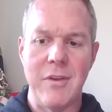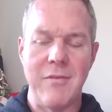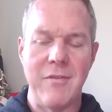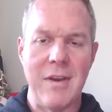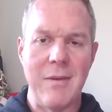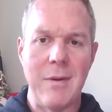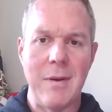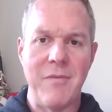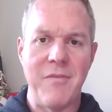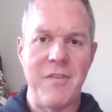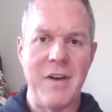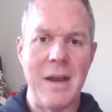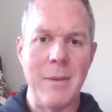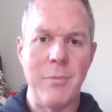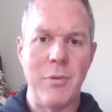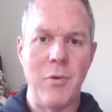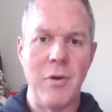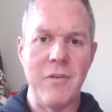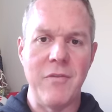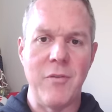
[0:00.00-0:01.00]
They've given up
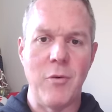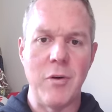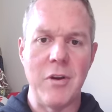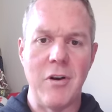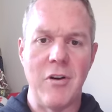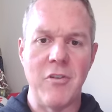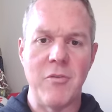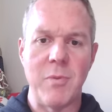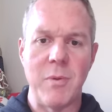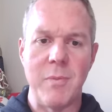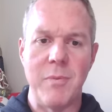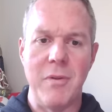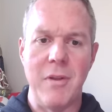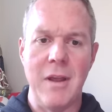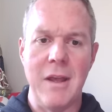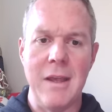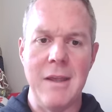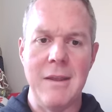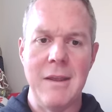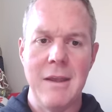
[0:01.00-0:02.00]
five point four yards per
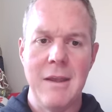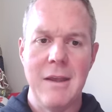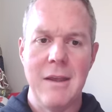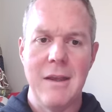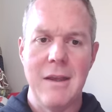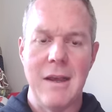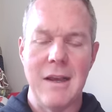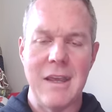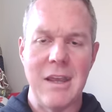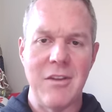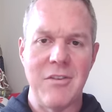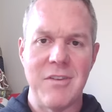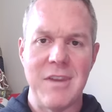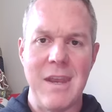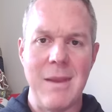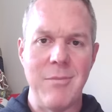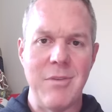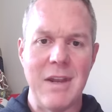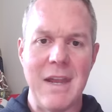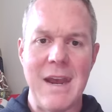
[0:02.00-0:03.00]
play against
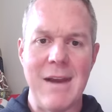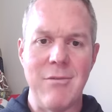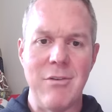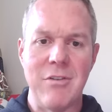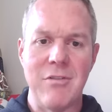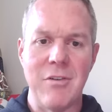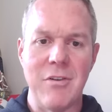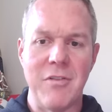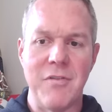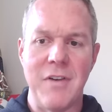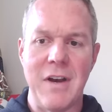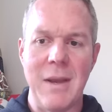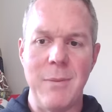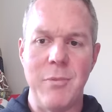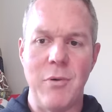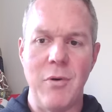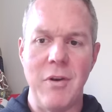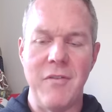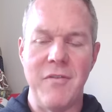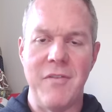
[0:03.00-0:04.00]
teams that average just five
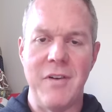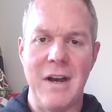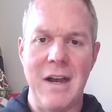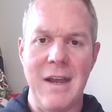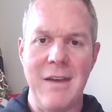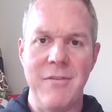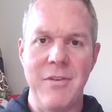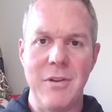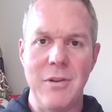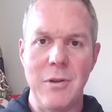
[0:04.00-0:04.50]
point five.